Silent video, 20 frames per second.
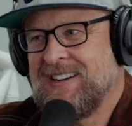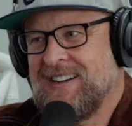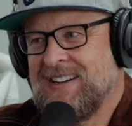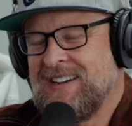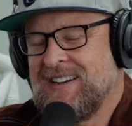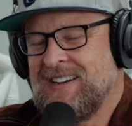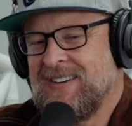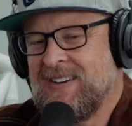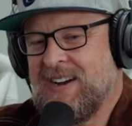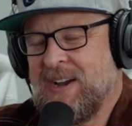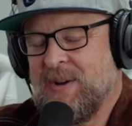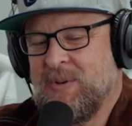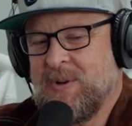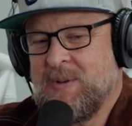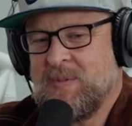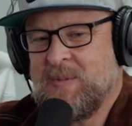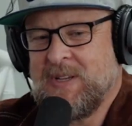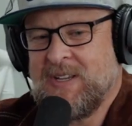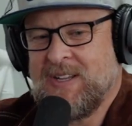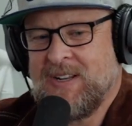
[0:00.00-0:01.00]
I
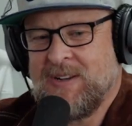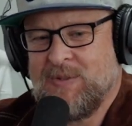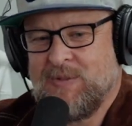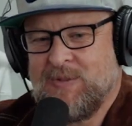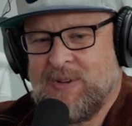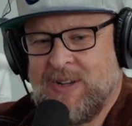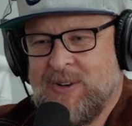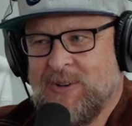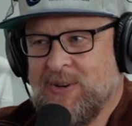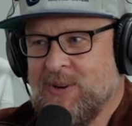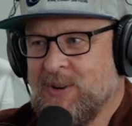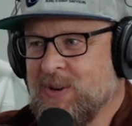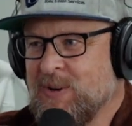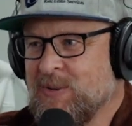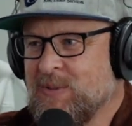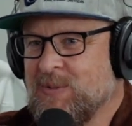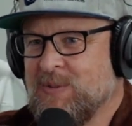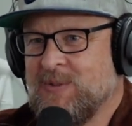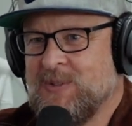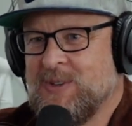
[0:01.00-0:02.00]
would be an inventor
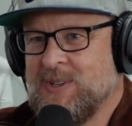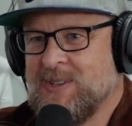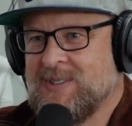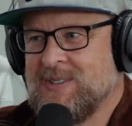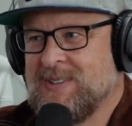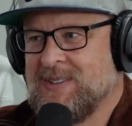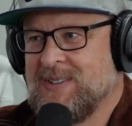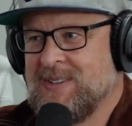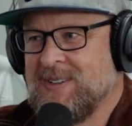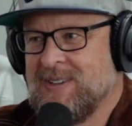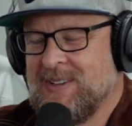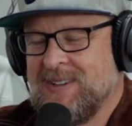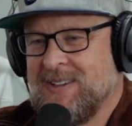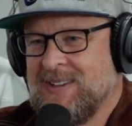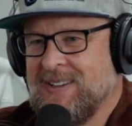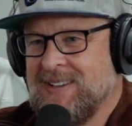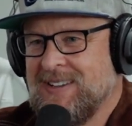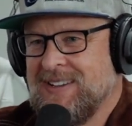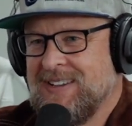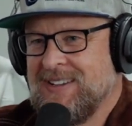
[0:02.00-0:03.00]
of just,
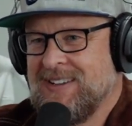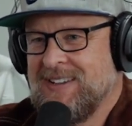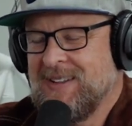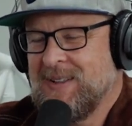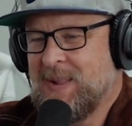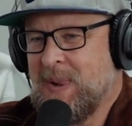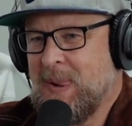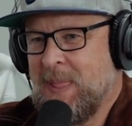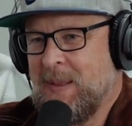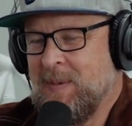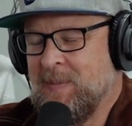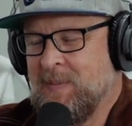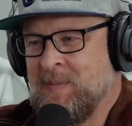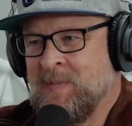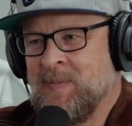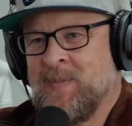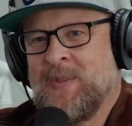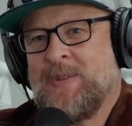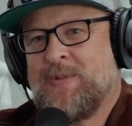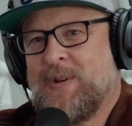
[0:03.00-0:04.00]

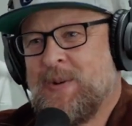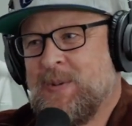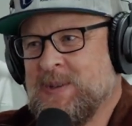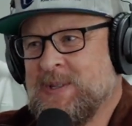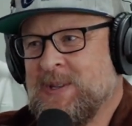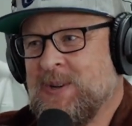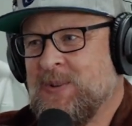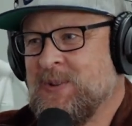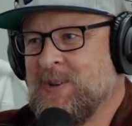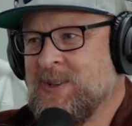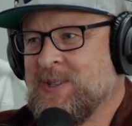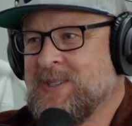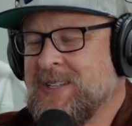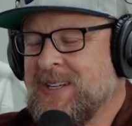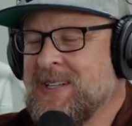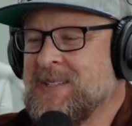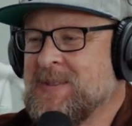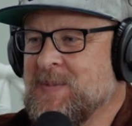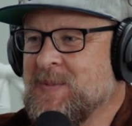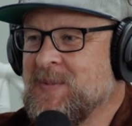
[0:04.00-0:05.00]
if I wasn't in real
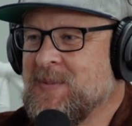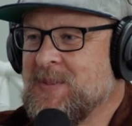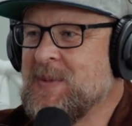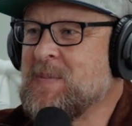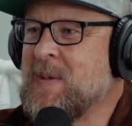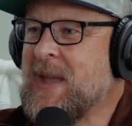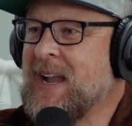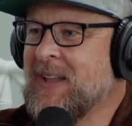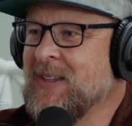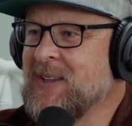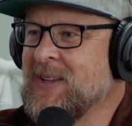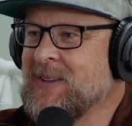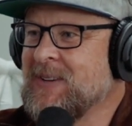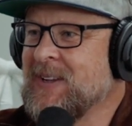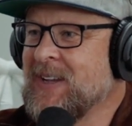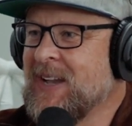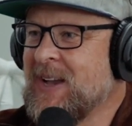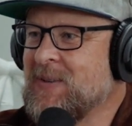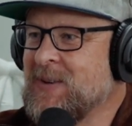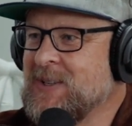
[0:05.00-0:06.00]
estate to make a
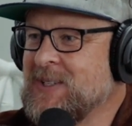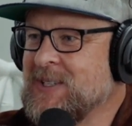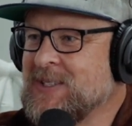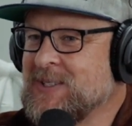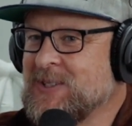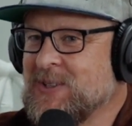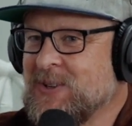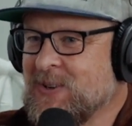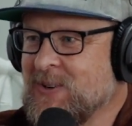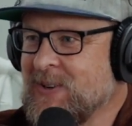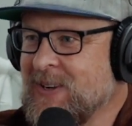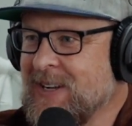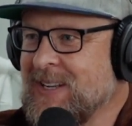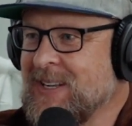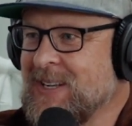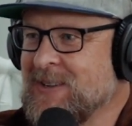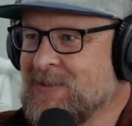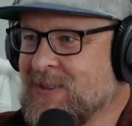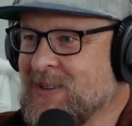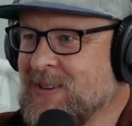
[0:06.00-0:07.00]
living, I would just
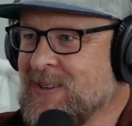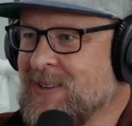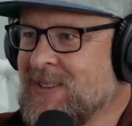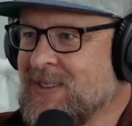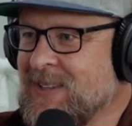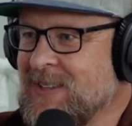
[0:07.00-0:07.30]
create different